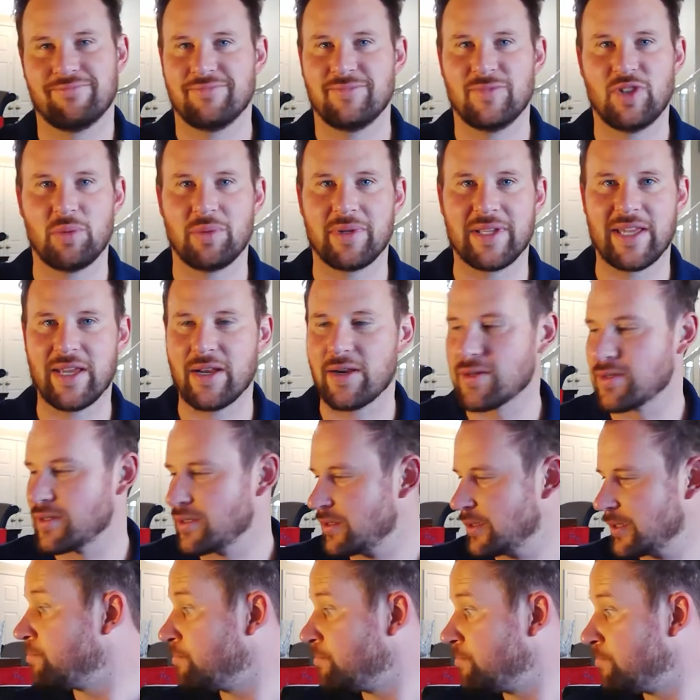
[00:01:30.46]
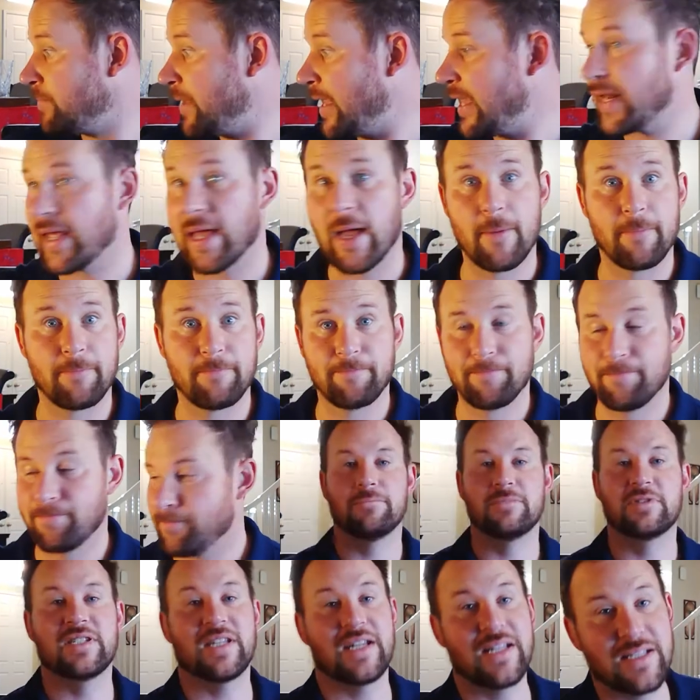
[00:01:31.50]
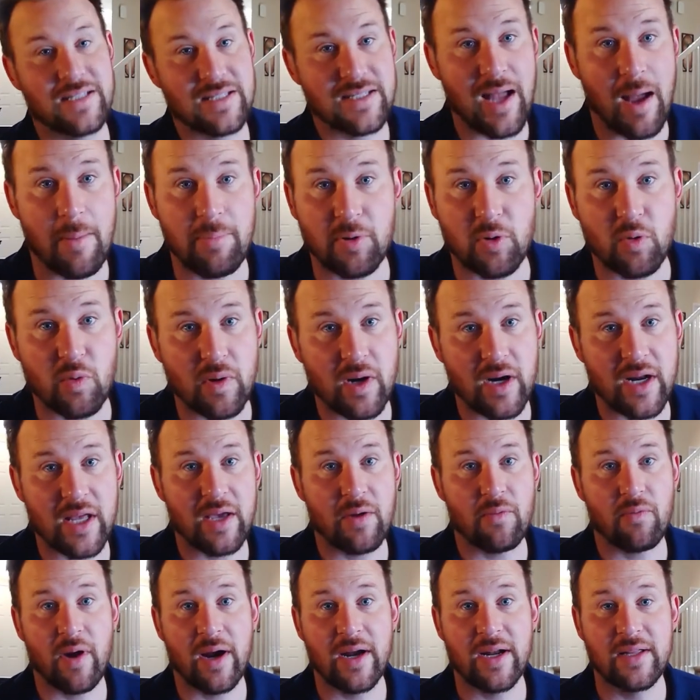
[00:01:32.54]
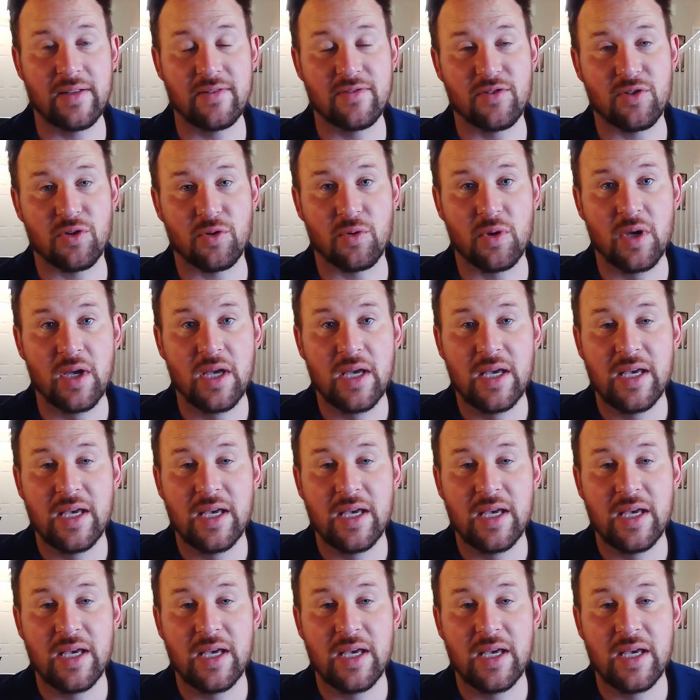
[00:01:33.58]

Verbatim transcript: Nobody cares. Anyhow, today's topic we're going to get right into